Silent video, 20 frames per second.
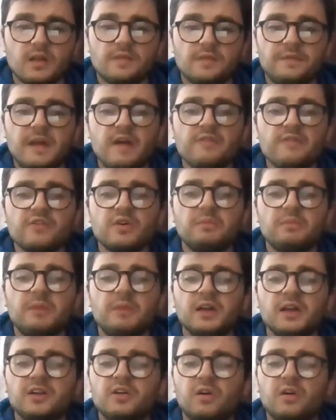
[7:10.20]
Therefore,
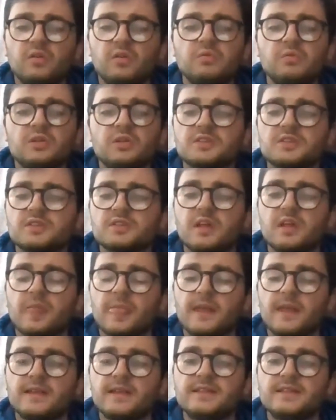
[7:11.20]
my goal was
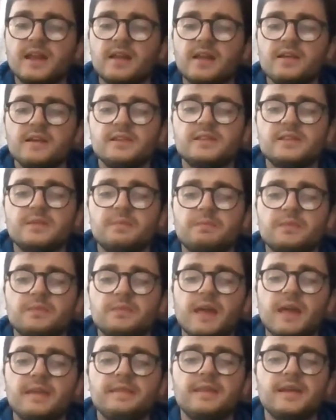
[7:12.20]
intending to
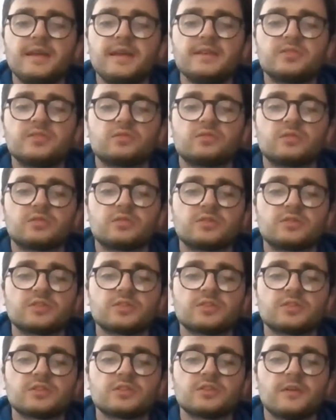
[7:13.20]
gain their
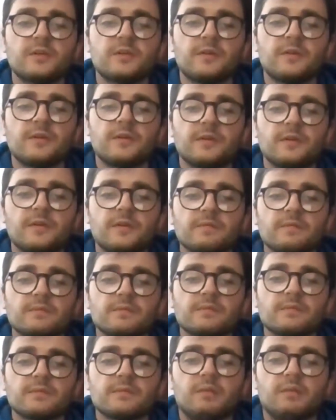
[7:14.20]
trust
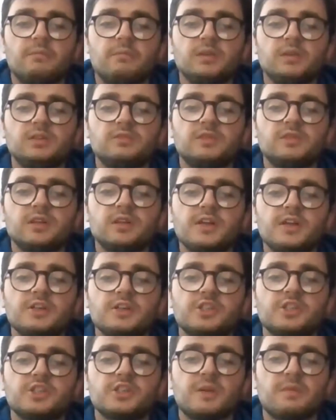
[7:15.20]
and build a
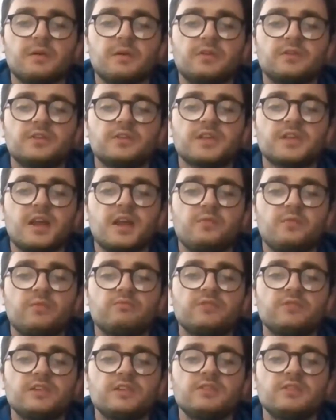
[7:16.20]
relationship and understanding
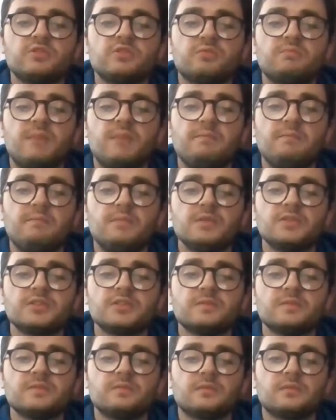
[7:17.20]
with these young
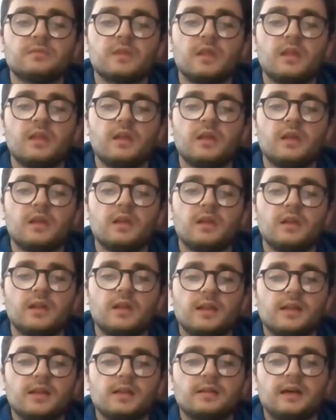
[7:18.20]
members.
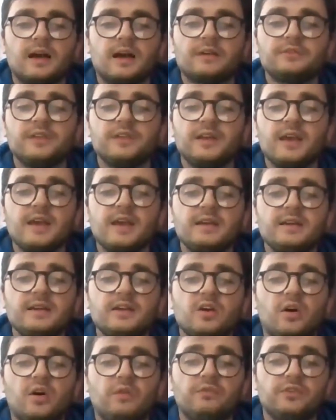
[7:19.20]
After gaining
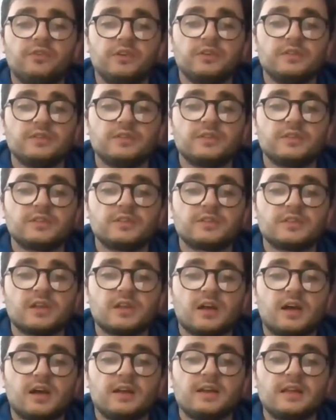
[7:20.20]
confidence,
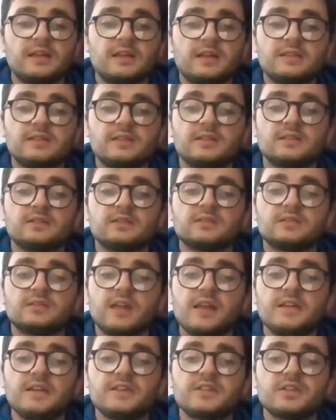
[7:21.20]
I
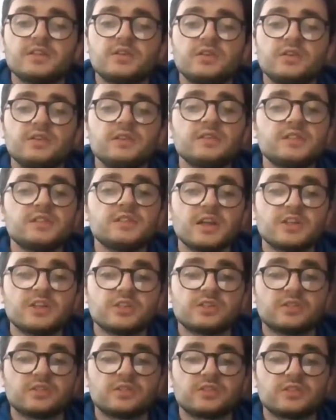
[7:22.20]
led certain
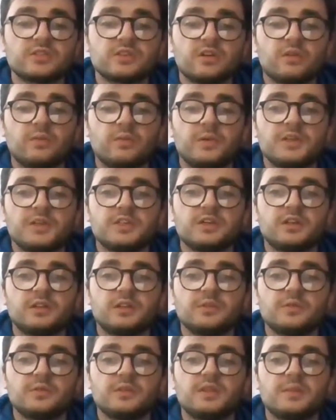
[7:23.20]
sessions, which
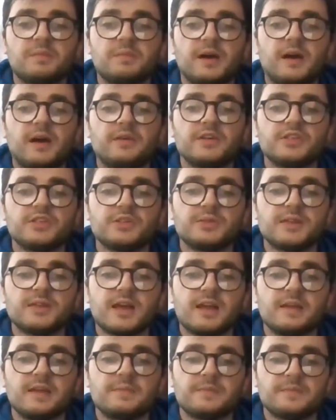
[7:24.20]
included the parachute
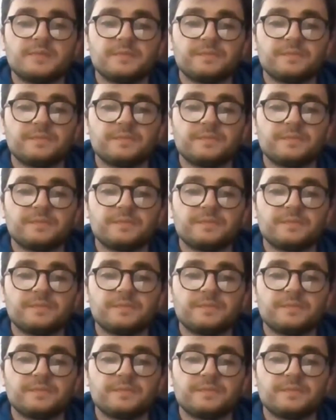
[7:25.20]
game.